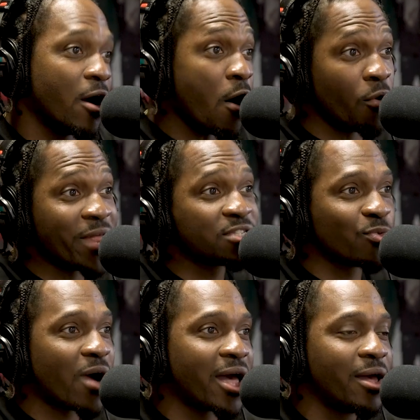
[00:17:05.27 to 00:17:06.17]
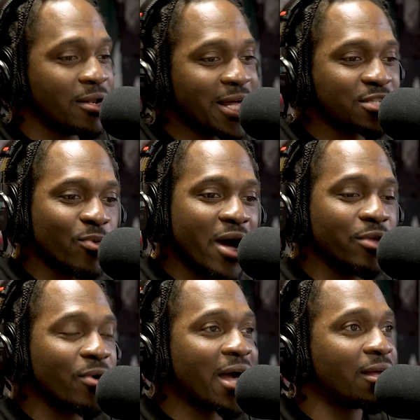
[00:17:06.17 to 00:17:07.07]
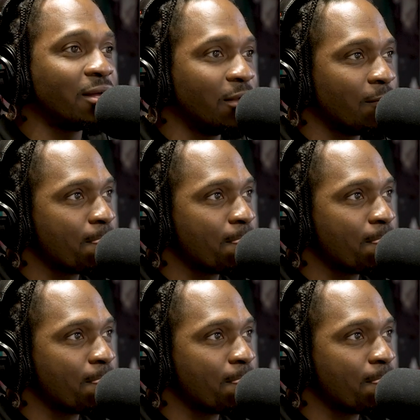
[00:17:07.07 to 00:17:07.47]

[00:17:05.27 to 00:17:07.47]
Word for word: Oh, that's why. That's why you gotta.